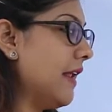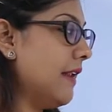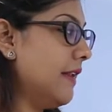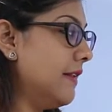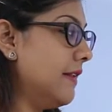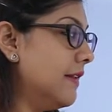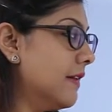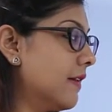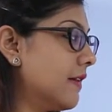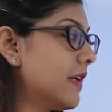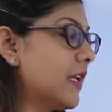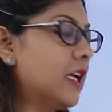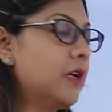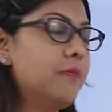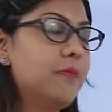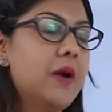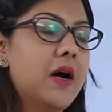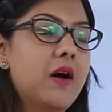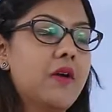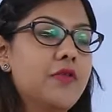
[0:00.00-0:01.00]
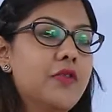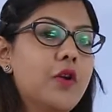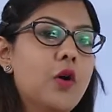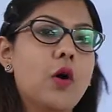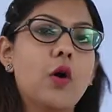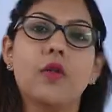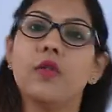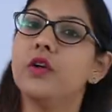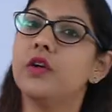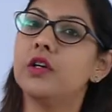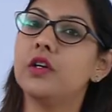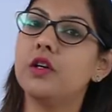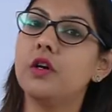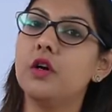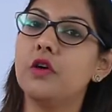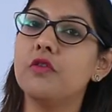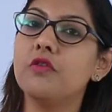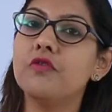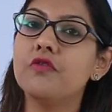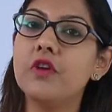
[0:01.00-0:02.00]
learning path or the
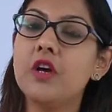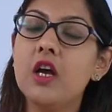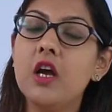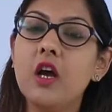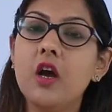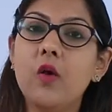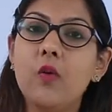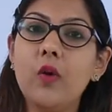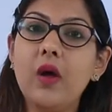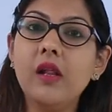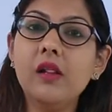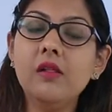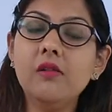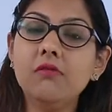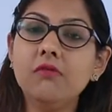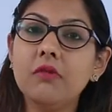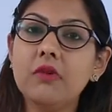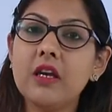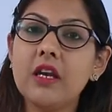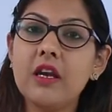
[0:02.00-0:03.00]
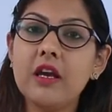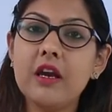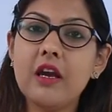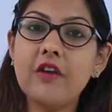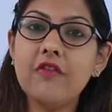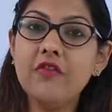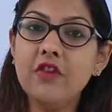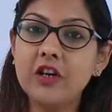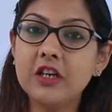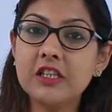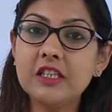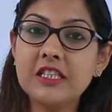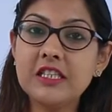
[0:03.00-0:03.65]
curve. Well, if a